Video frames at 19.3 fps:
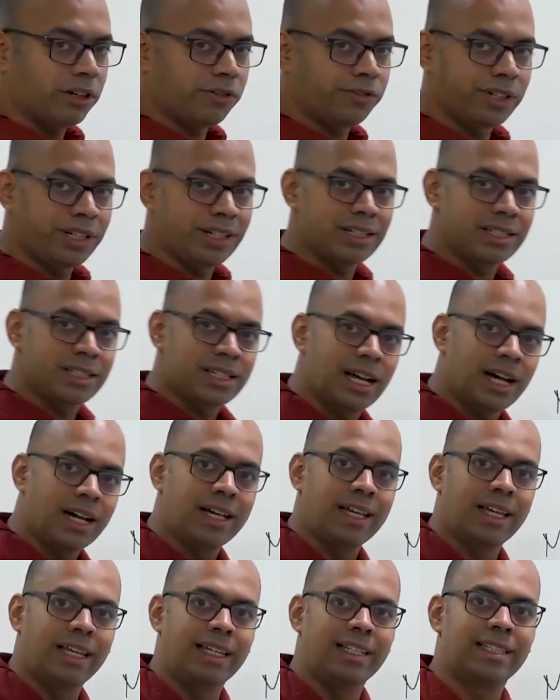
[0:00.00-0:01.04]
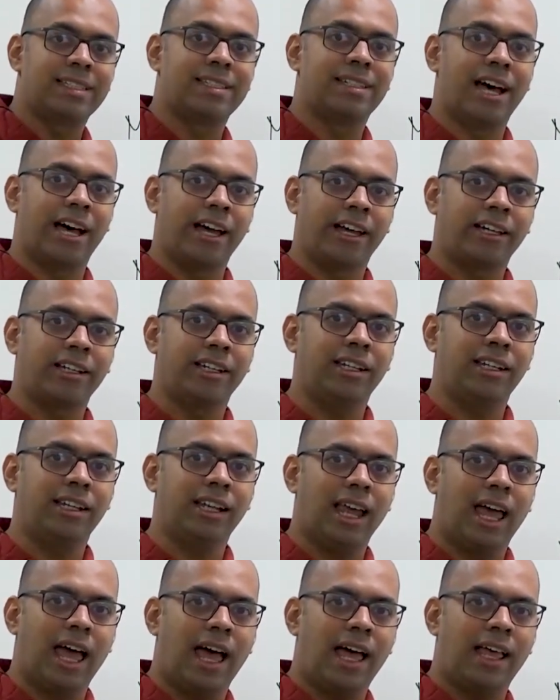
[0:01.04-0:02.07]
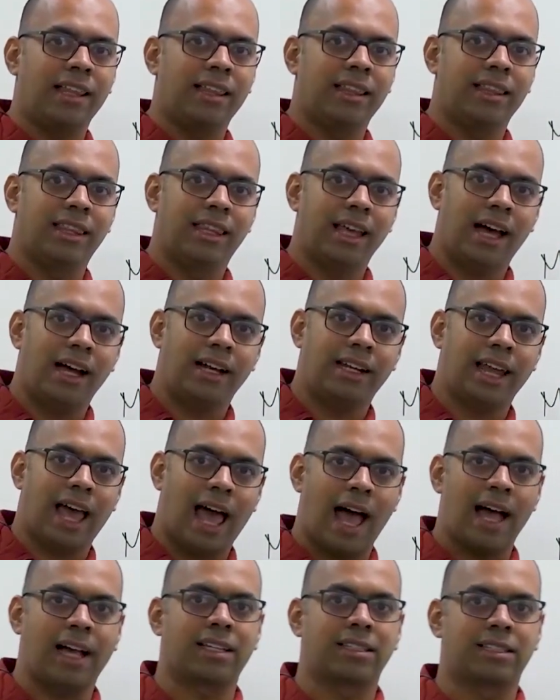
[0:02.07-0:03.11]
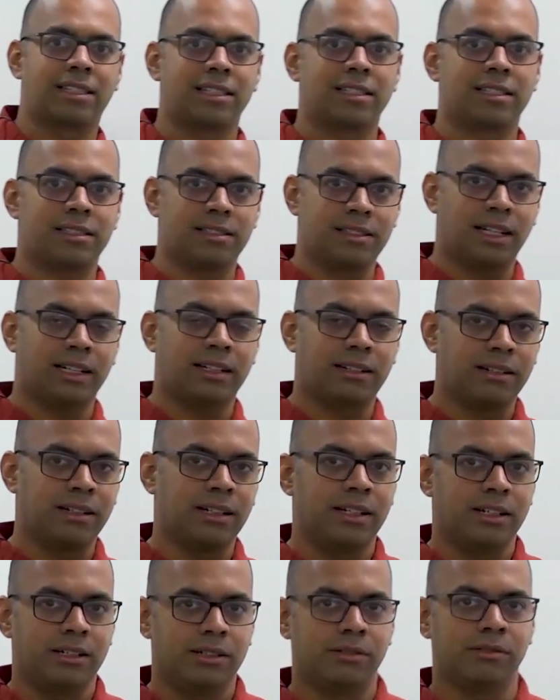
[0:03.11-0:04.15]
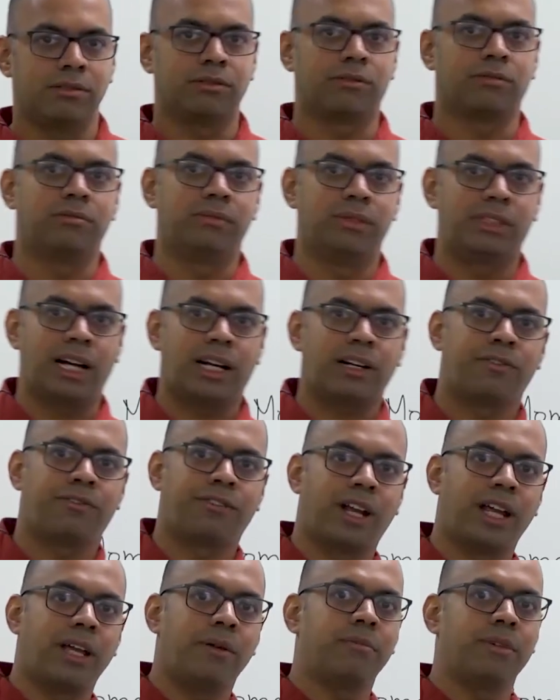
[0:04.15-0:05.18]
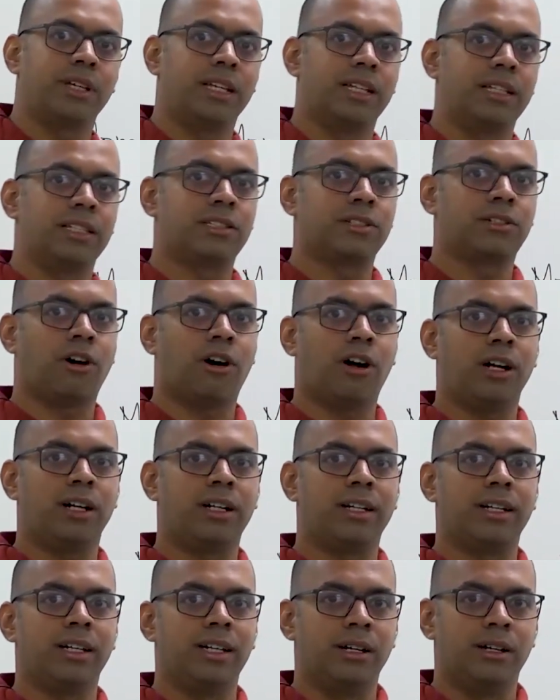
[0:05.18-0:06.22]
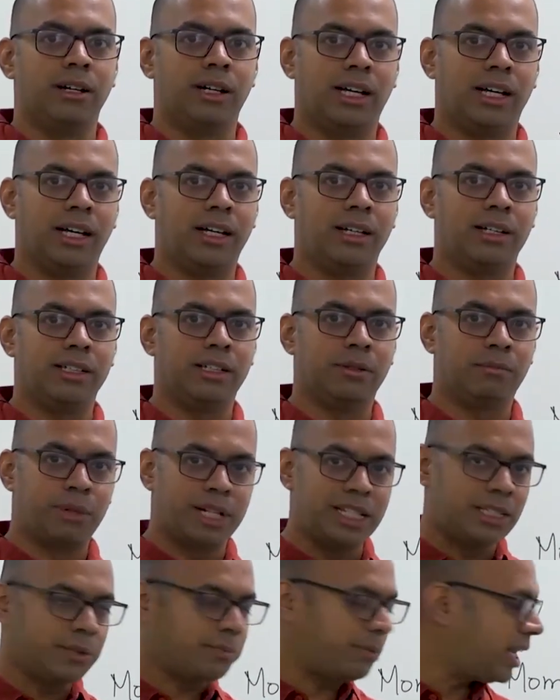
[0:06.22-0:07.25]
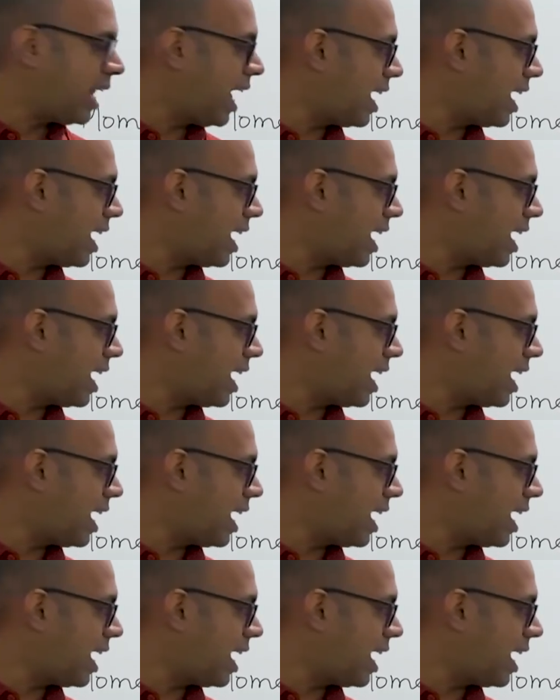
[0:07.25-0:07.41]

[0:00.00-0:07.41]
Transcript: of inertia is diagonal, and that axis, that frame is called the principal